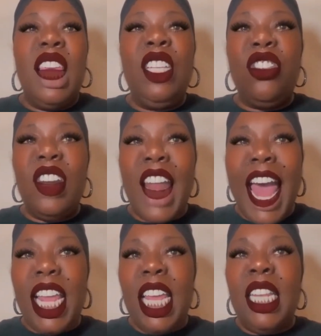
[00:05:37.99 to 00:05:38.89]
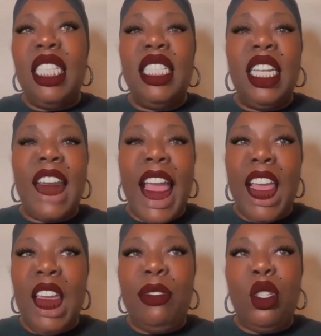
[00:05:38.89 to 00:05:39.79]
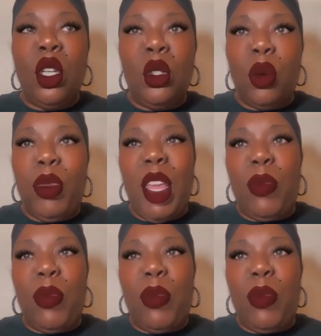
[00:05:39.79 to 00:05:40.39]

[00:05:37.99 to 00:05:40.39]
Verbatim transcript: These are not innocent, naive children